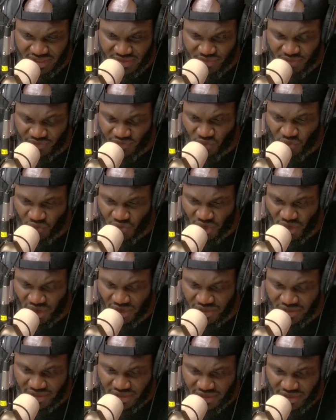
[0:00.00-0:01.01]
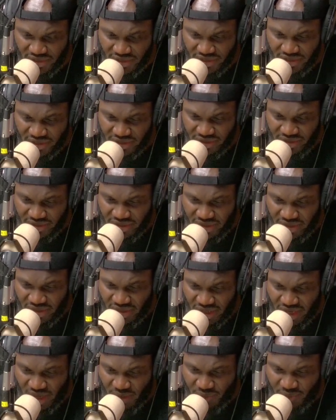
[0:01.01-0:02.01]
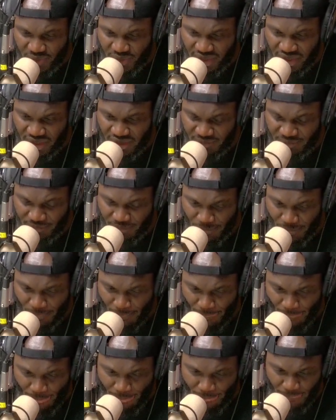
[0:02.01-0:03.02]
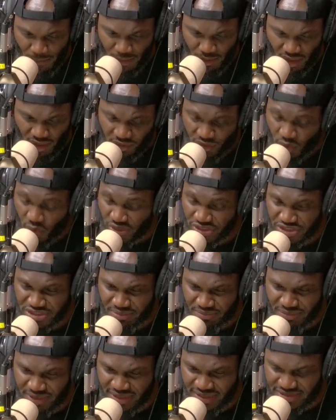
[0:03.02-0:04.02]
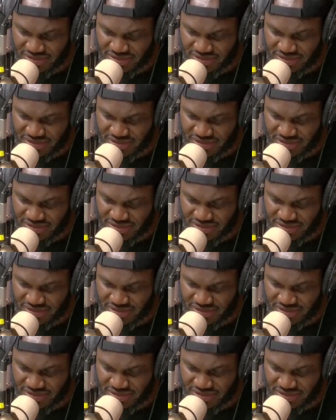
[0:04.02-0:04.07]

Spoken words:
before God. Our prayer request number is